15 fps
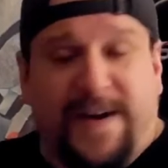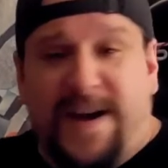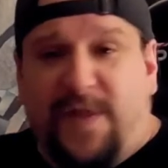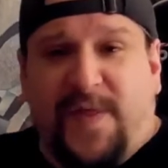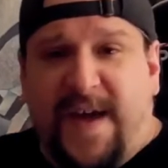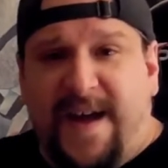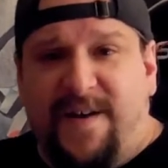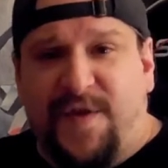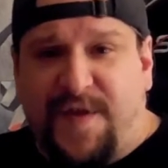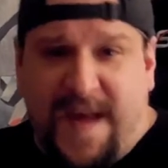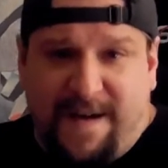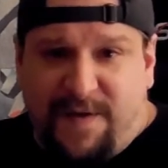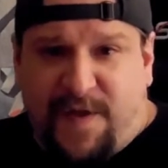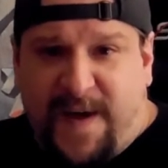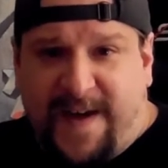But nothing else
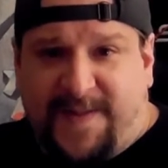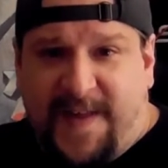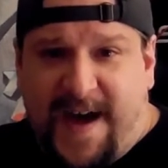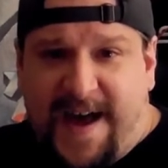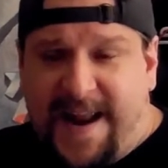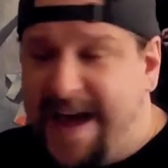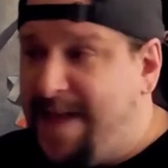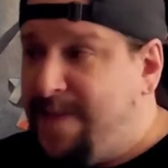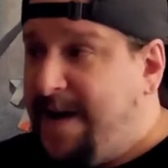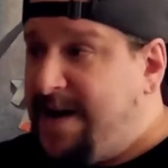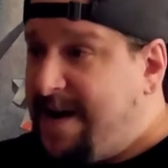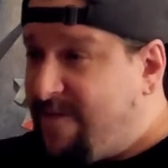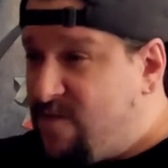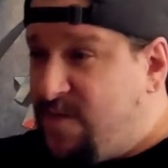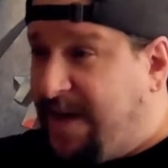sounds like that, and
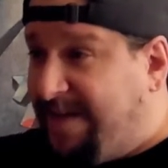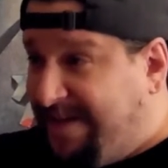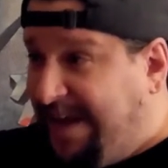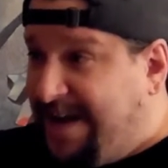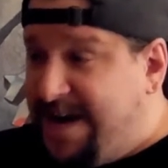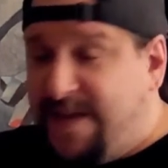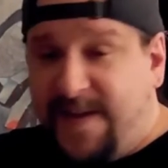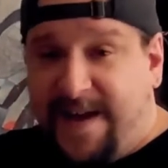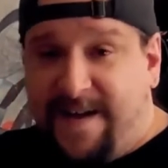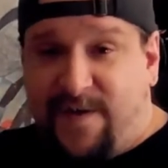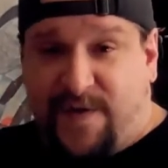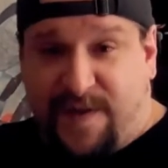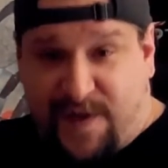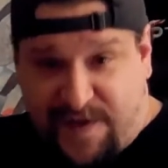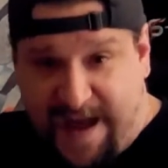they never really did anything
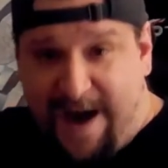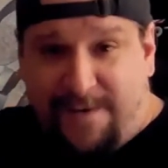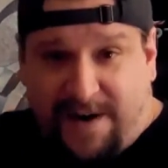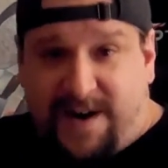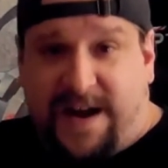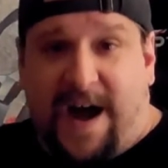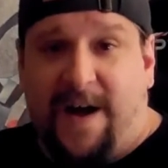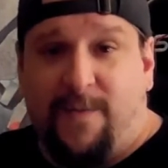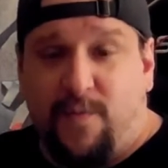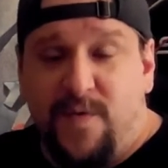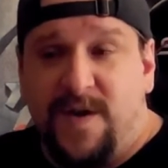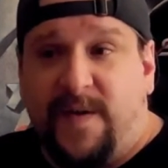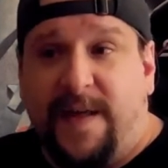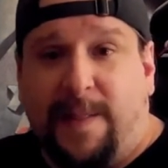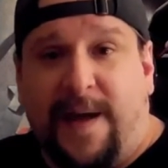else that sounded kind of
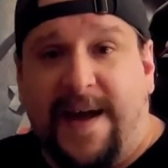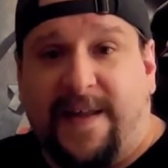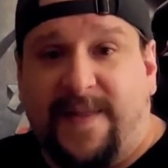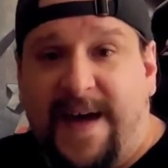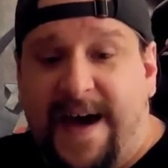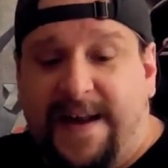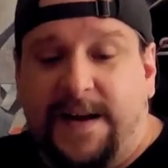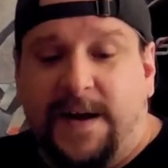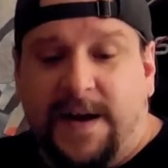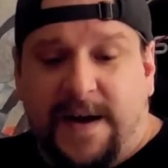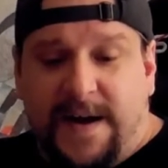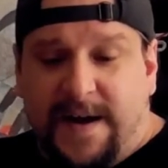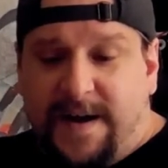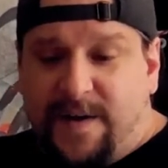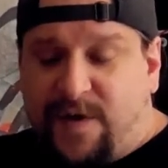really like that.
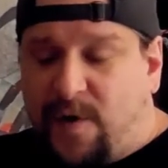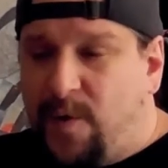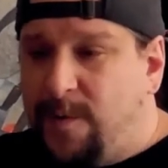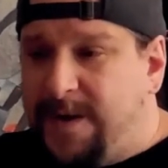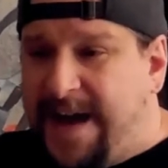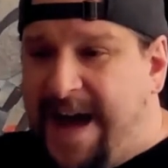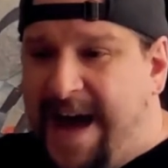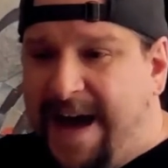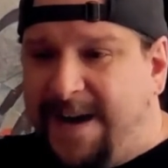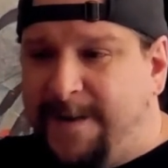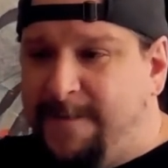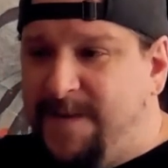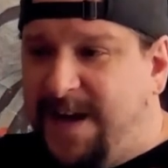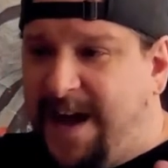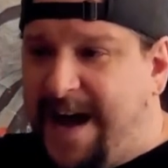So you
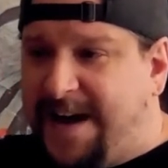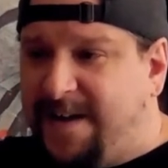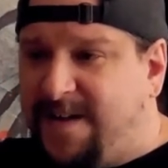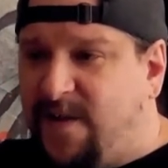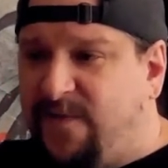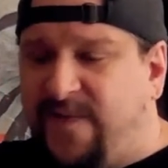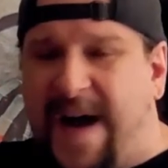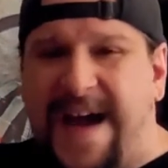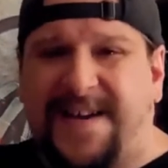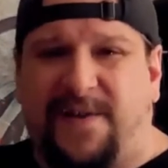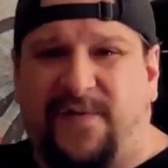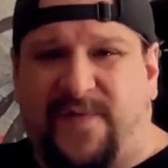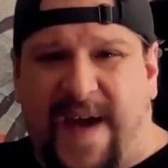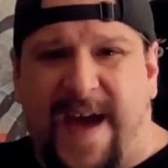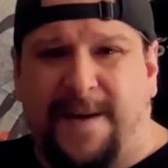had a
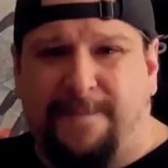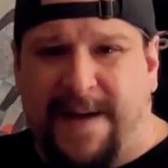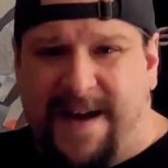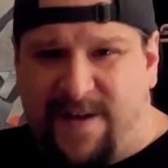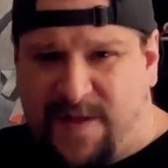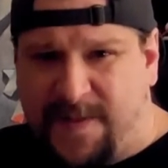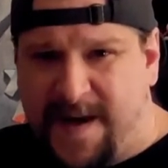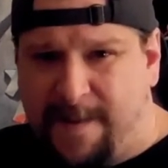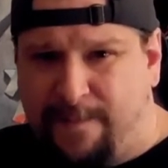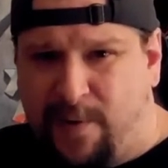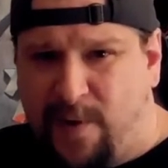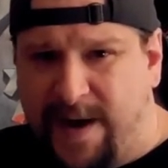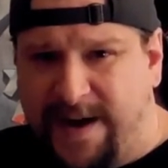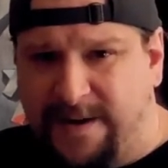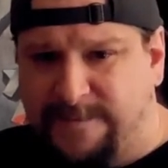divided fan base at that
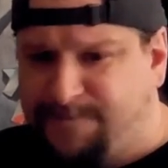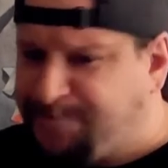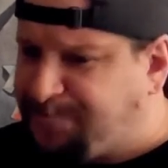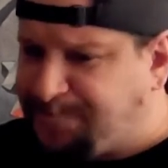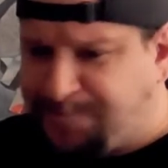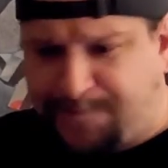point.